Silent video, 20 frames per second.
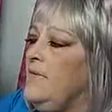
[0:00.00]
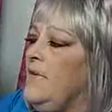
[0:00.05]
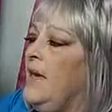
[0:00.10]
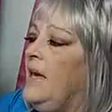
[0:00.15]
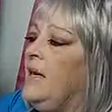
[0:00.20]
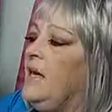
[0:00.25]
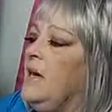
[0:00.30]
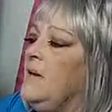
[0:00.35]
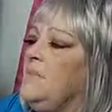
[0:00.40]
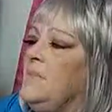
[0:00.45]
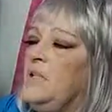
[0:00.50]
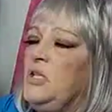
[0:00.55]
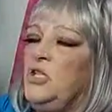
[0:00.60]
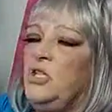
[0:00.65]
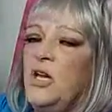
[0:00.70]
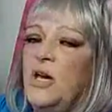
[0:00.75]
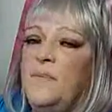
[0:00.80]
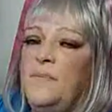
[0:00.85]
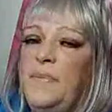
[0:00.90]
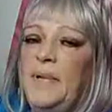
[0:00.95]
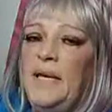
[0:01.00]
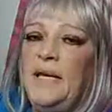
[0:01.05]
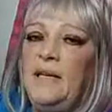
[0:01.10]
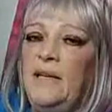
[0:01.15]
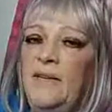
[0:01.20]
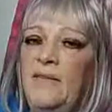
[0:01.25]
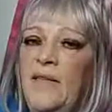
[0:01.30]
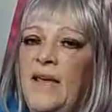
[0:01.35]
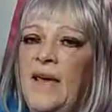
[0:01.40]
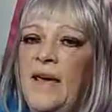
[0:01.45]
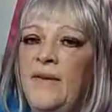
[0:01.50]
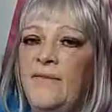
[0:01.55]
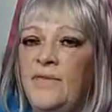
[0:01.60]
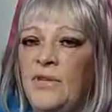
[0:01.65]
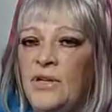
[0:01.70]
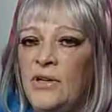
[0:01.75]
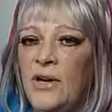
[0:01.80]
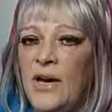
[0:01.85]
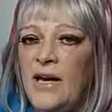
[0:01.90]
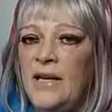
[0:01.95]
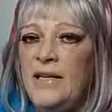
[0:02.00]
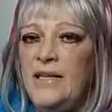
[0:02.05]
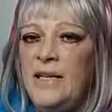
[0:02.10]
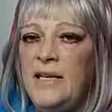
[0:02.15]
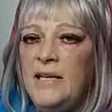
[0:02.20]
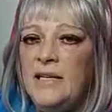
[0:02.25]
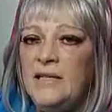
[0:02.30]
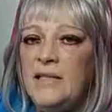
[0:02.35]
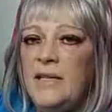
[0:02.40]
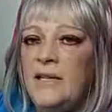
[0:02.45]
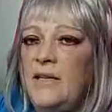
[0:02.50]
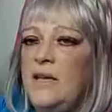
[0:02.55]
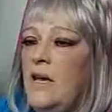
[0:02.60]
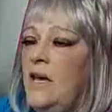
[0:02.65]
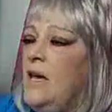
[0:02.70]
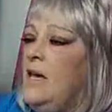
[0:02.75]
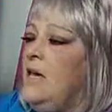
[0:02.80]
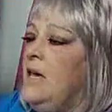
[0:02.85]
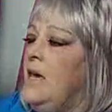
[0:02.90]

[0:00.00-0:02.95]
they come and jump in and they have their ideas and, they,